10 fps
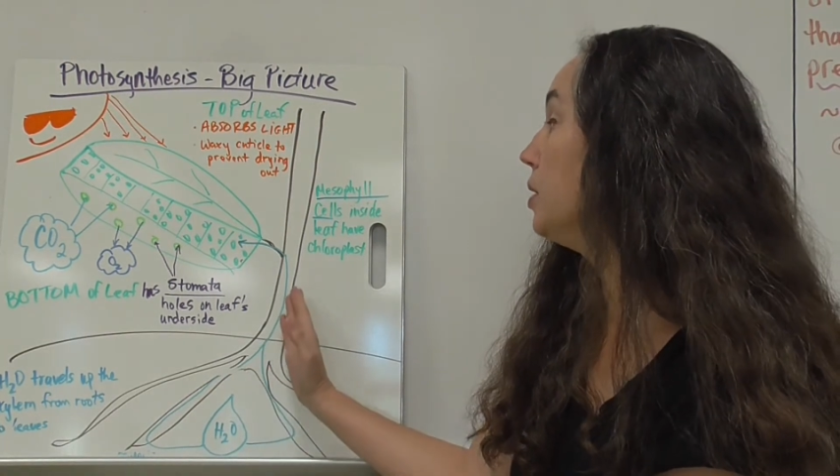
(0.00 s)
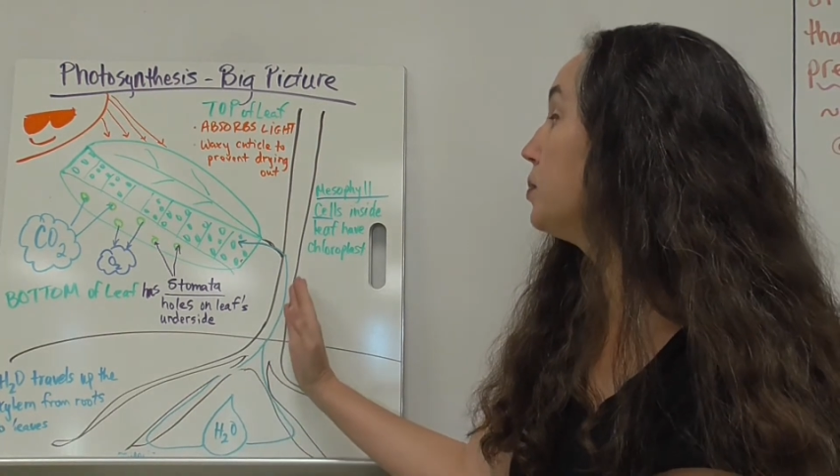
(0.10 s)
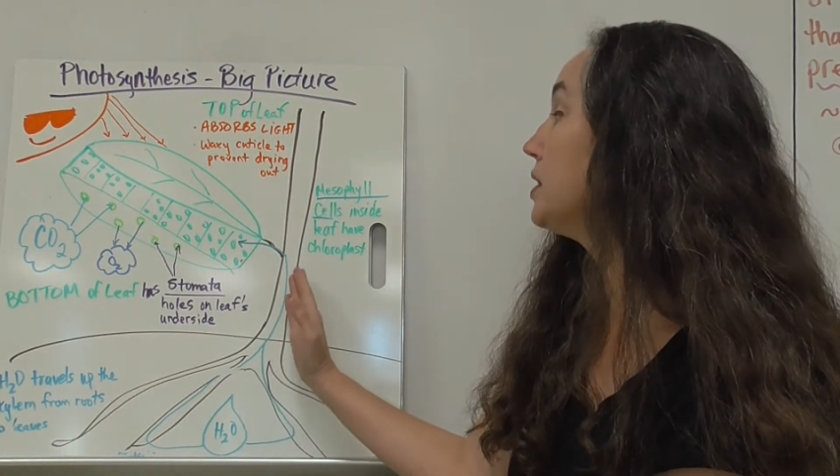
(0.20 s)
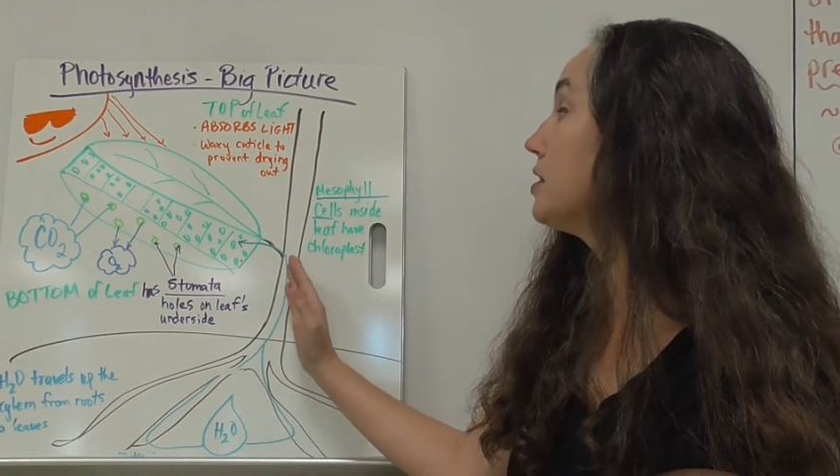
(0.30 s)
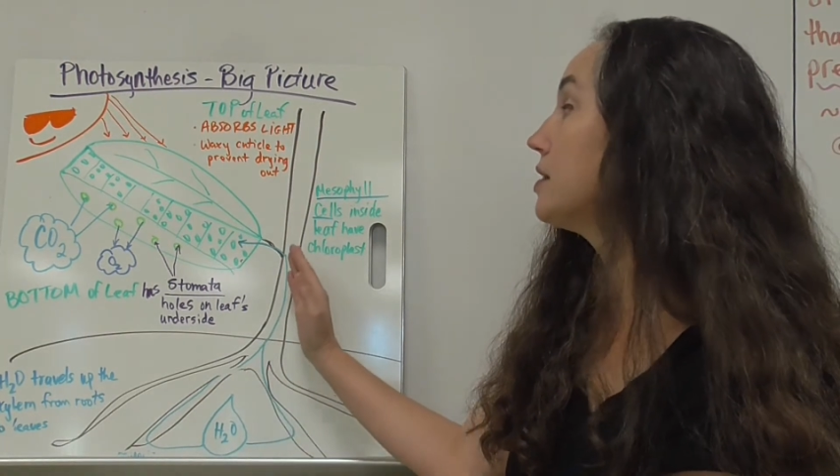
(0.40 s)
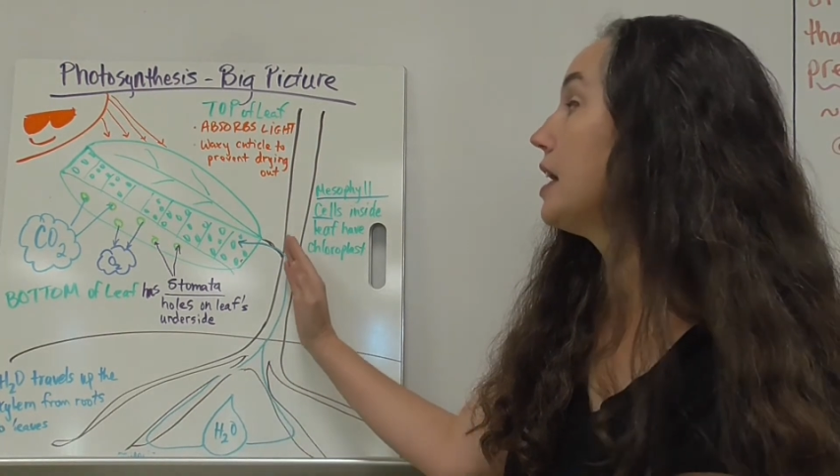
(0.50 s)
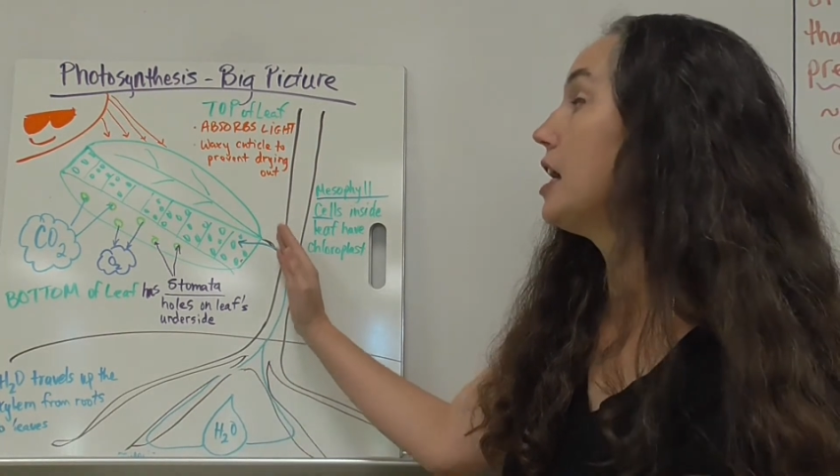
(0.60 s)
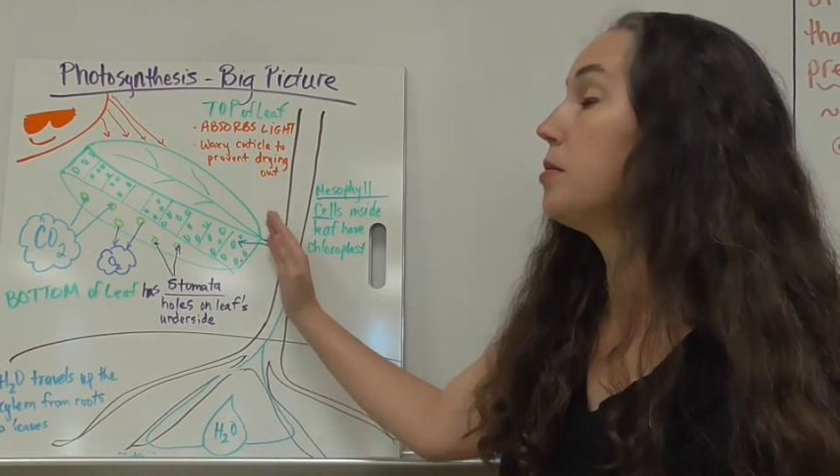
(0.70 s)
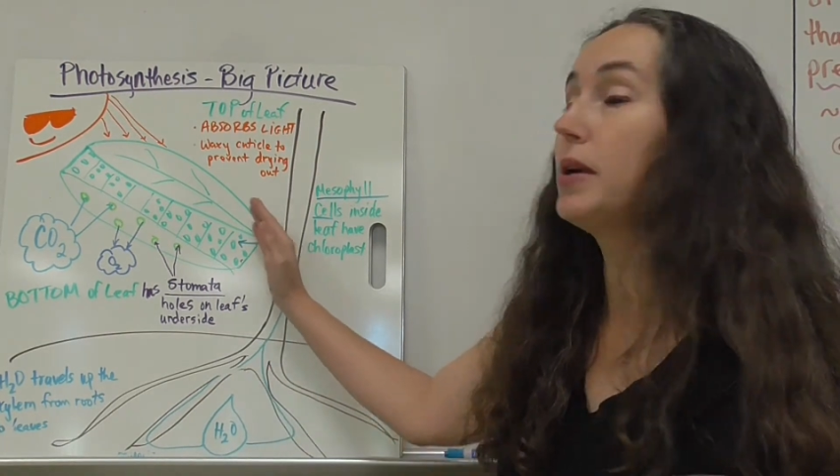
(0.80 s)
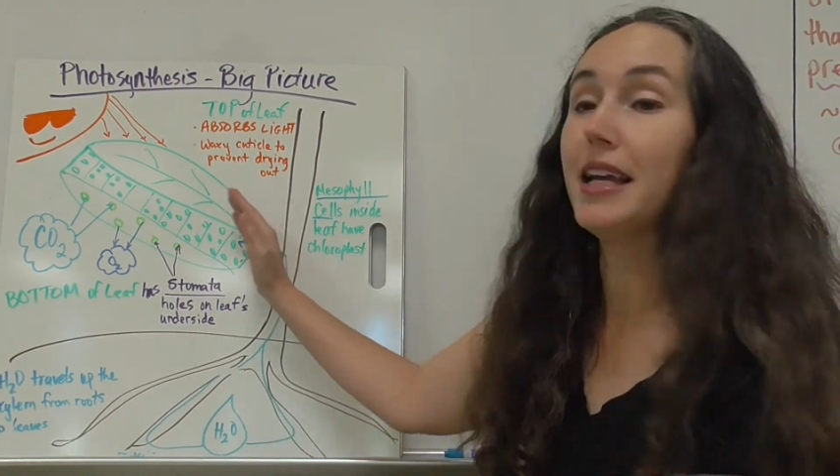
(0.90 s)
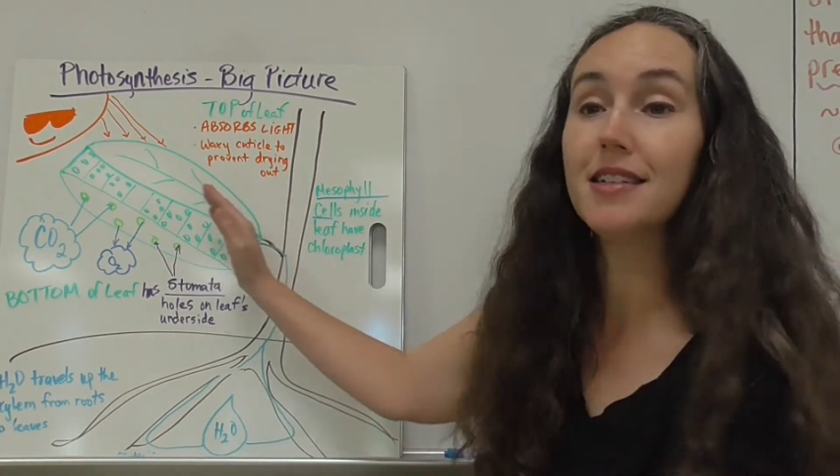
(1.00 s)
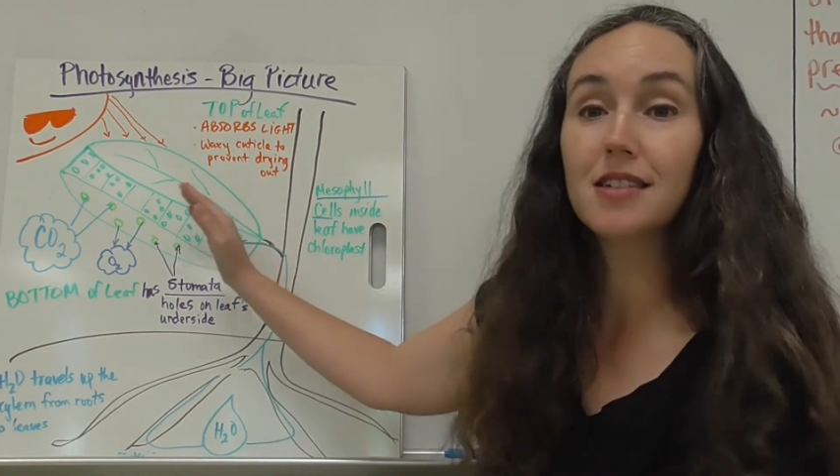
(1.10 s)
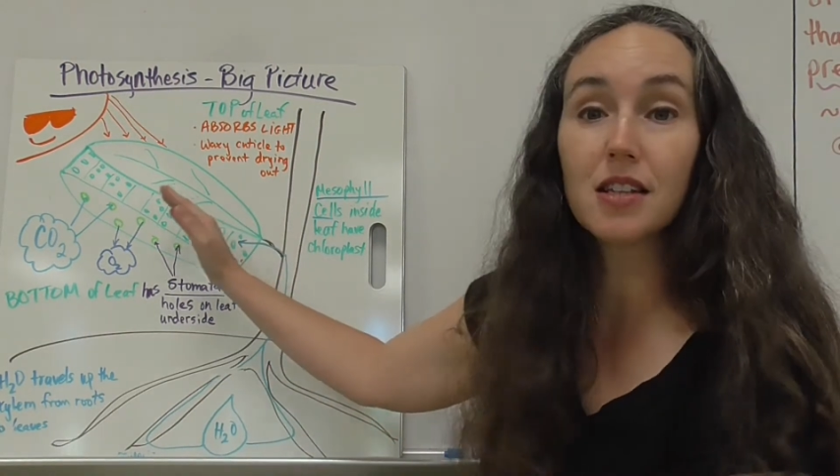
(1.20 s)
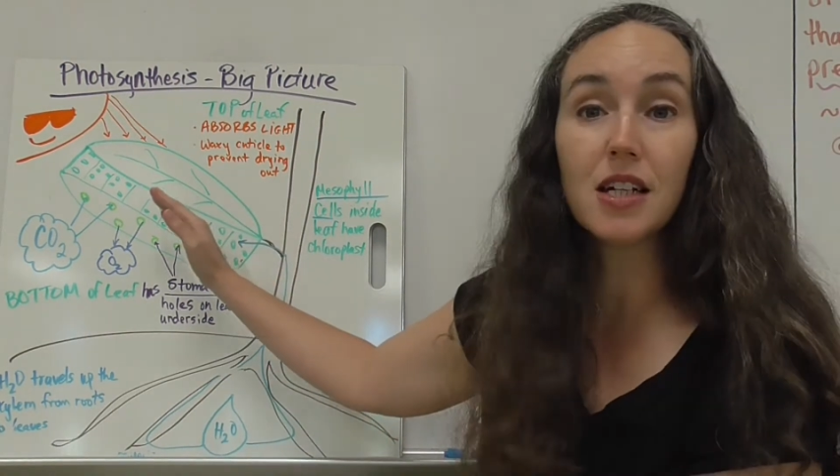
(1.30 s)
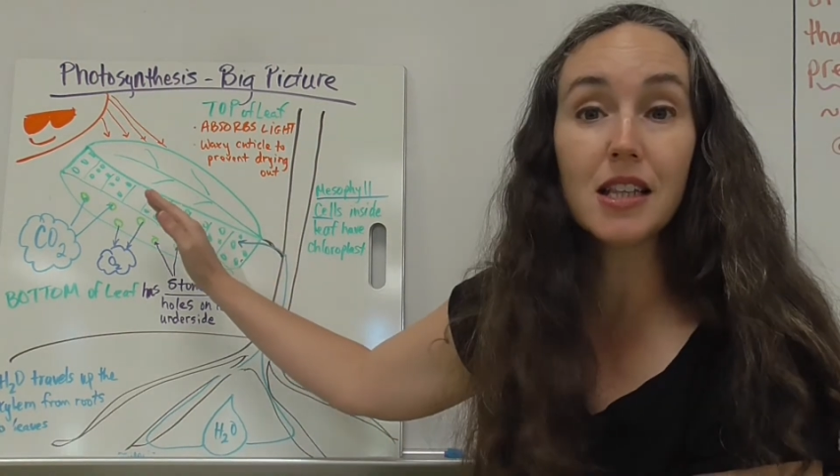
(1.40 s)
up the stem,
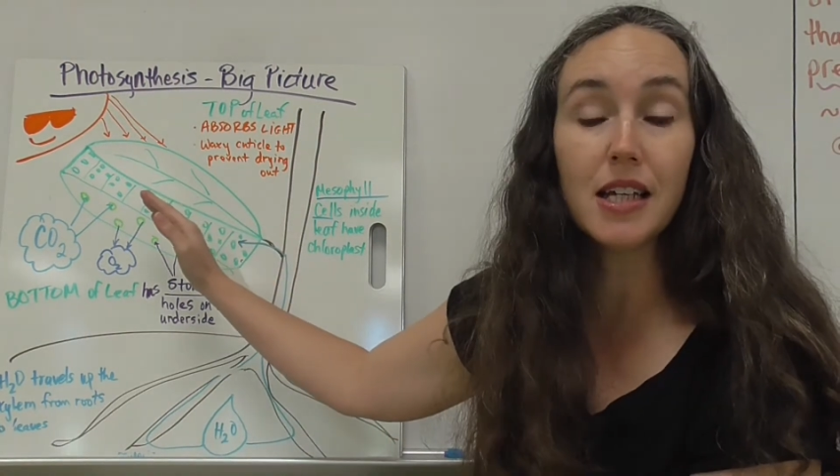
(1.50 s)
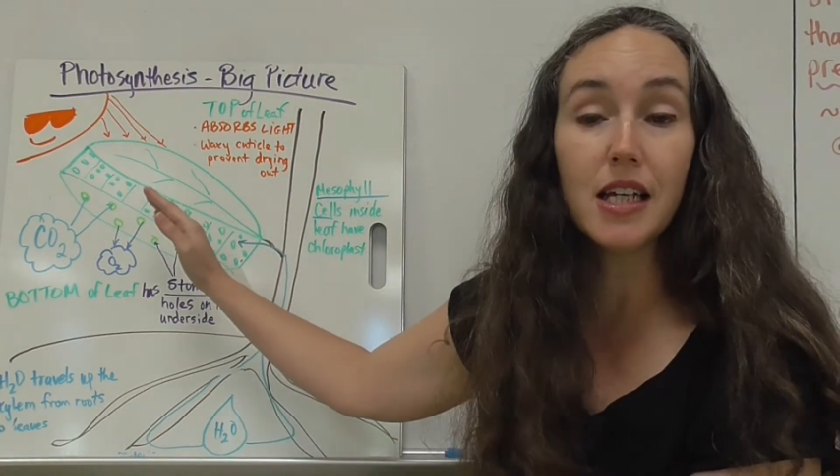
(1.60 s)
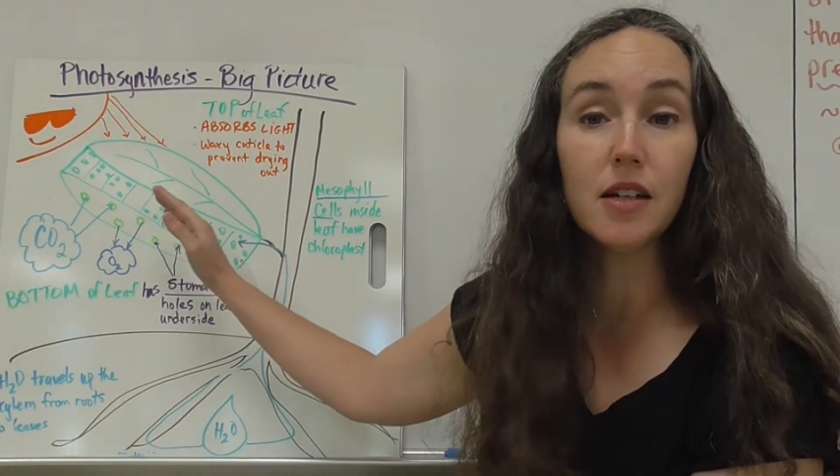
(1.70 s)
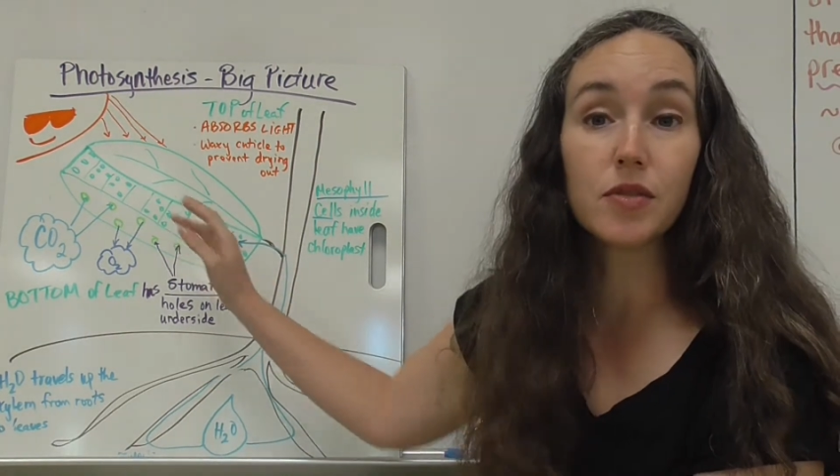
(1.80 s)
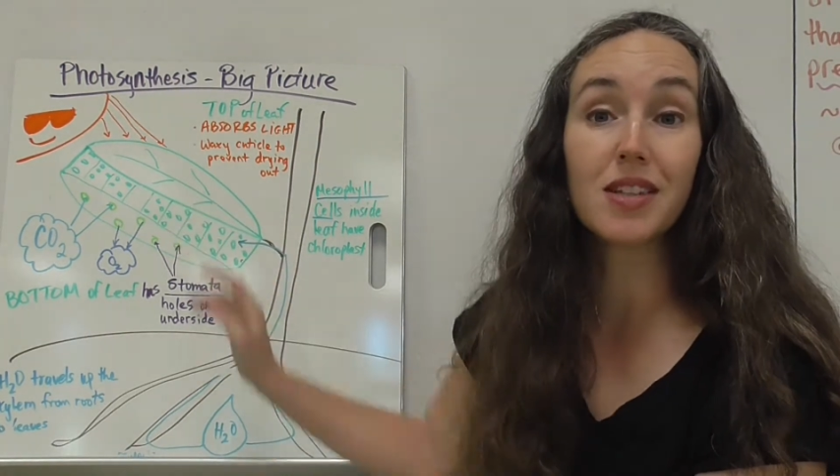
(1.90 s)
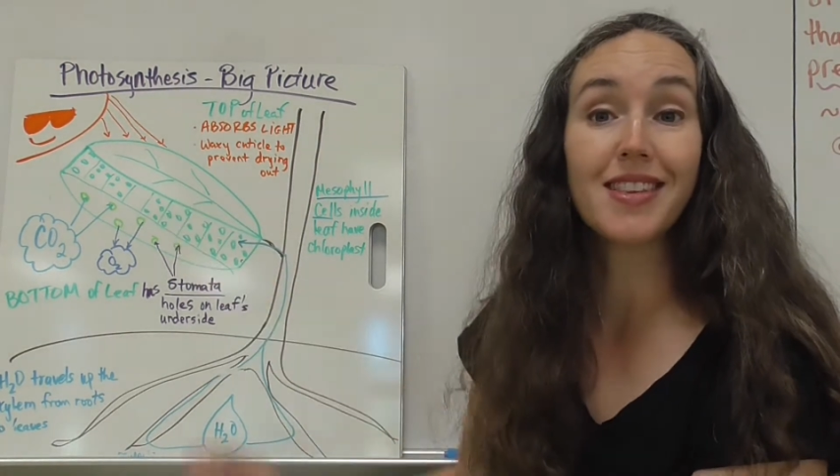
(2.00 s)
into the leaves.